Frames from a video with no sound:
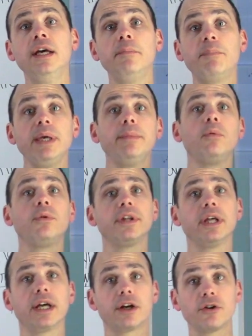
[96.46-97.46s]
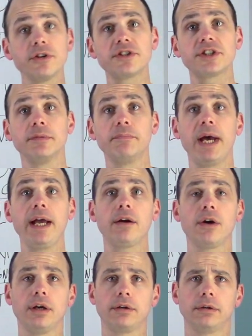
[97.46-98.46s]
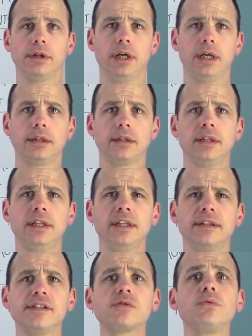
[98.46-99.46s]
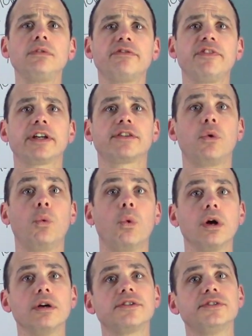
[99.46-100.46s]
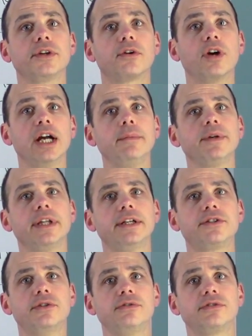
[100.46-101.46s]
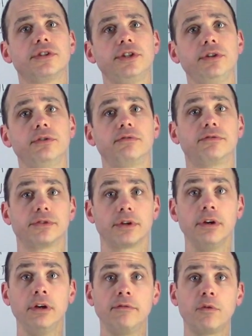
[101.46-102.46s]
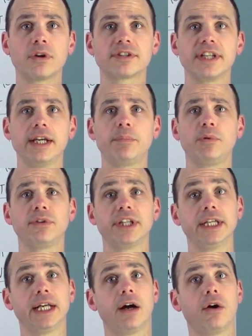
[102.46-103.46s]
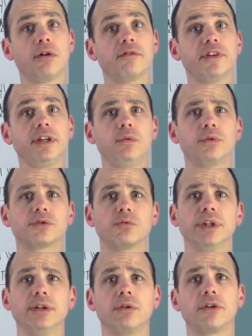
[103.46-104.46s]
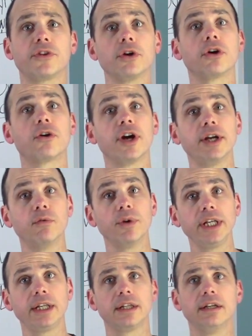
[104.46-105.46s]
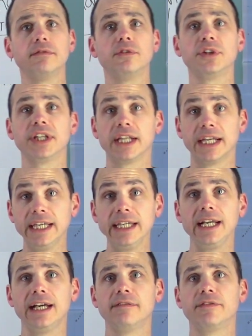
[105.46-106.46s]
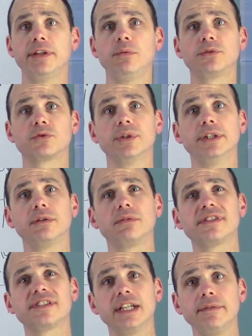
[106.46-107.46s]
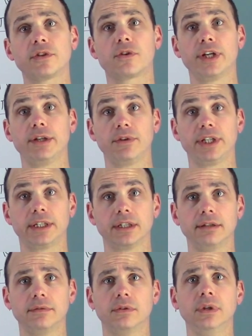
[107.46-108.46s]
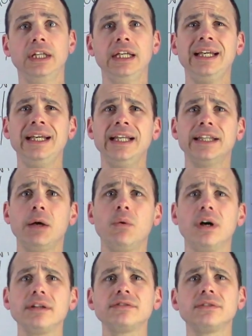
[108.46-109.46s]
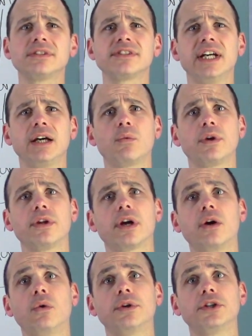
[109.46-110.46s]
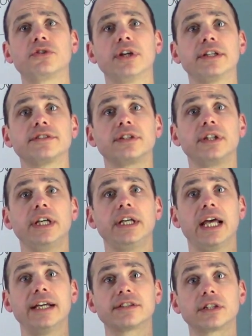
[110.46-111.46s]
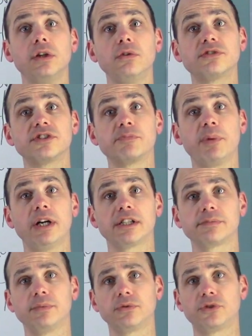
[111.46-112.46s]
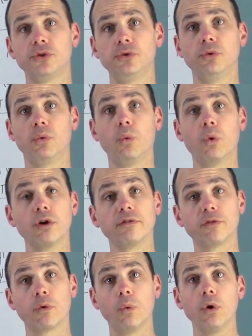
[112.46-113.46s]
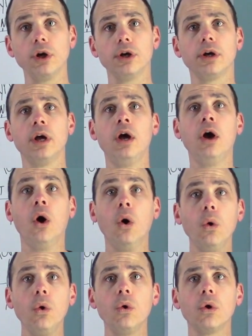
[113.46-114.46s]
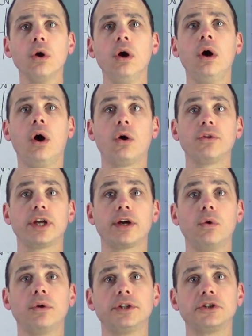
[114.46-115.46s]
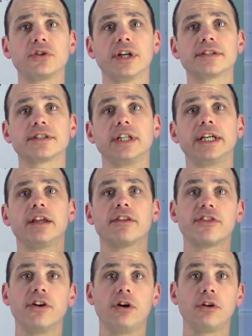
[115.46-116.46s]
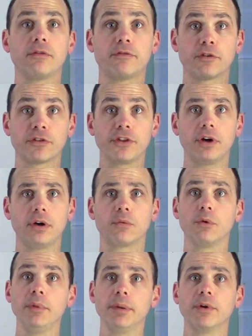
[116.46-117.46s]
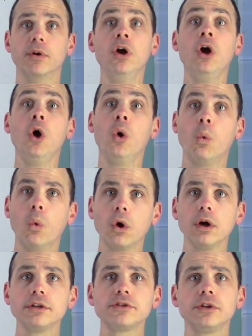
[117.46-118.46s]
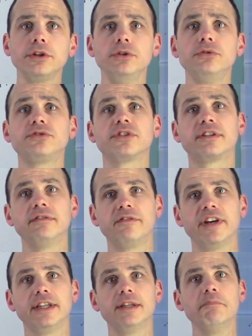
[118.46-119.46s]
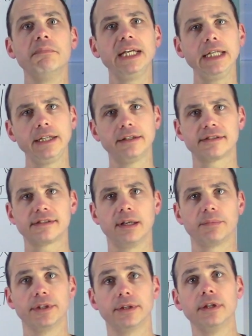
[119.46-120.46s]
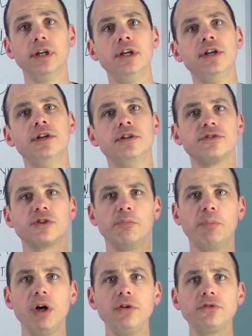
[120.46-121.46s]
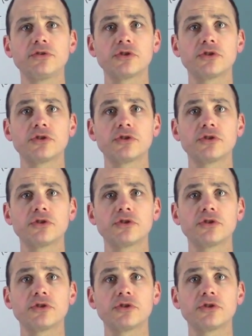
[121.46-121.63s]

people with Christian background or not? This will affect the words and the grammar they choose to use. For example, the NIRV was written on a 3rd grade reading level and the NIV was written on a 7th grade reading level. They will also decide whether they're going to translate as close as possible to word for word, or are they going to translate thought for thought. Remember, words are used to convey the meaning of something. So both